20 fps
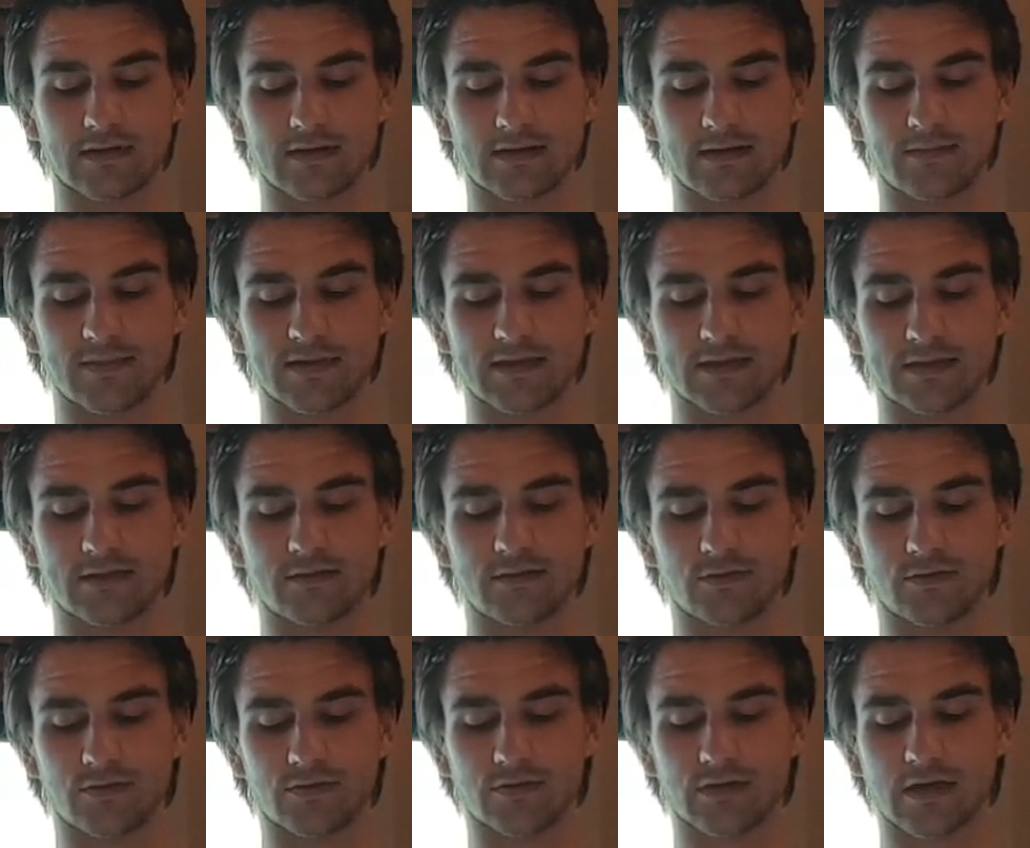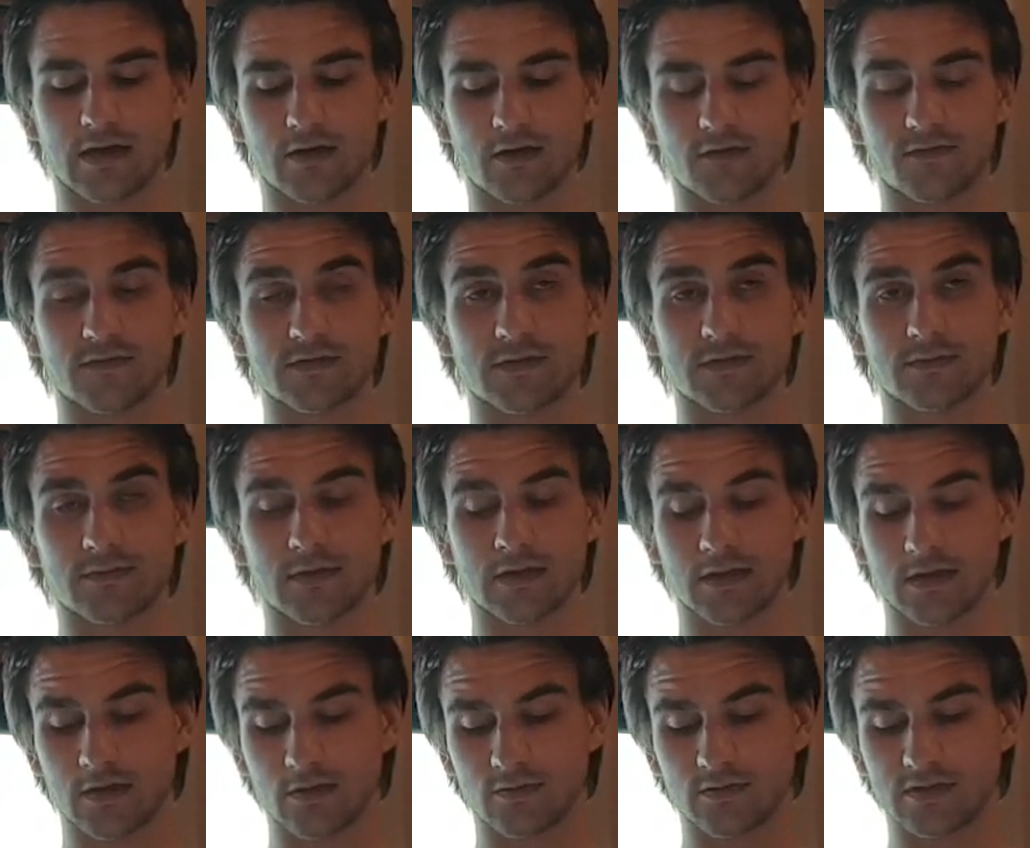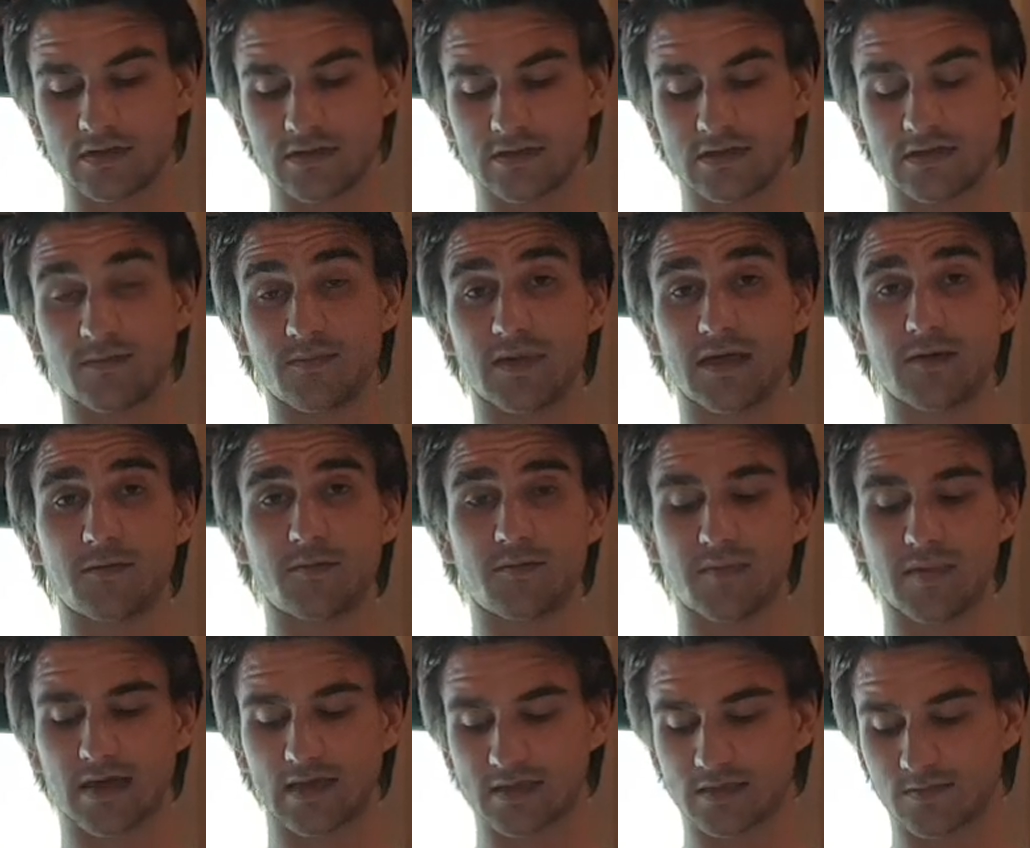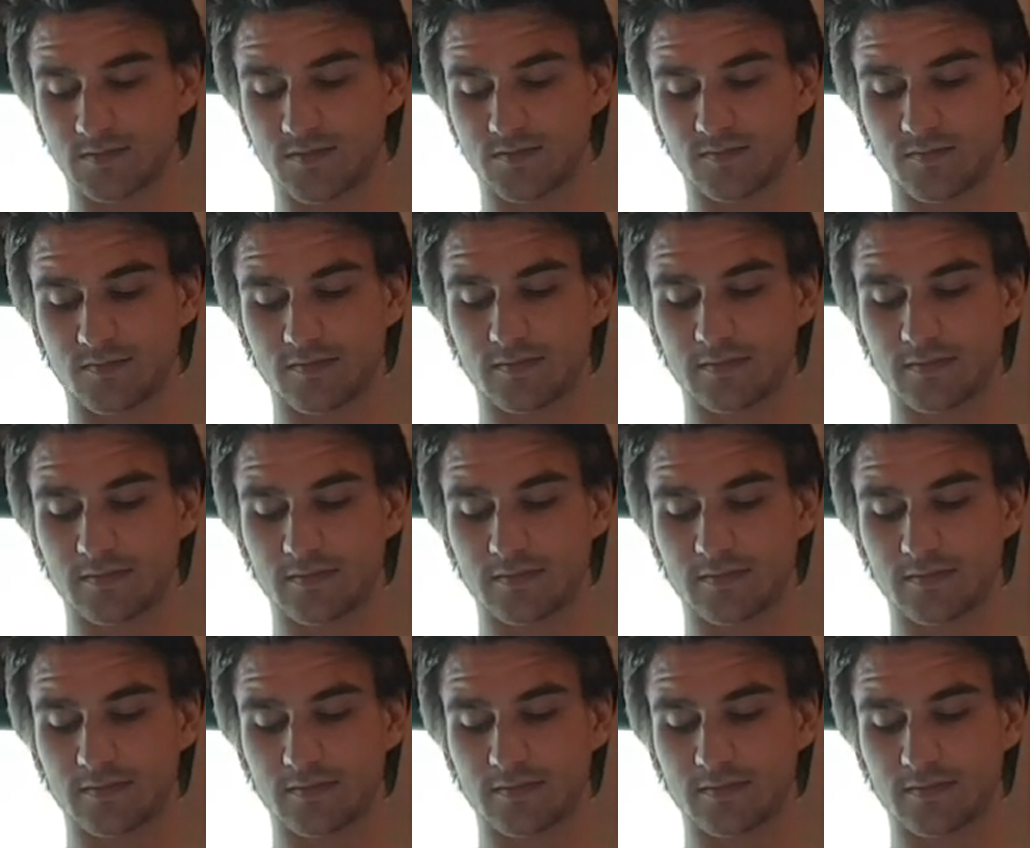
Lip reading: limited to cutoffs, which is the minimum maximum